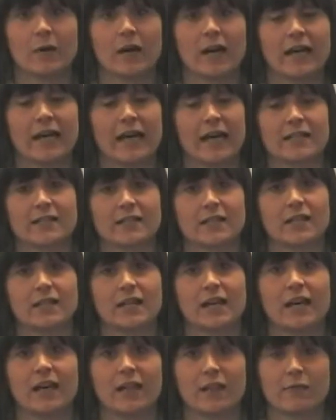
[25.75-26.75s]
I had
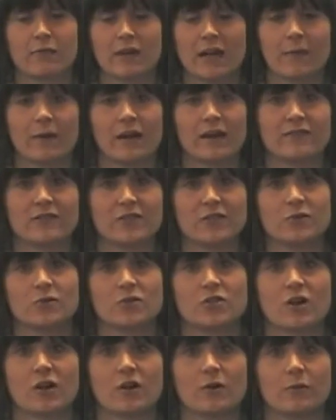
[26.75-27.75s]
a 3-hour afternoon
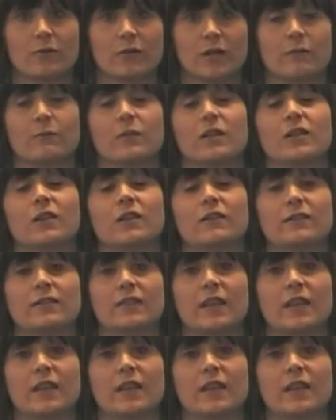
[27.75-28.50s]
show in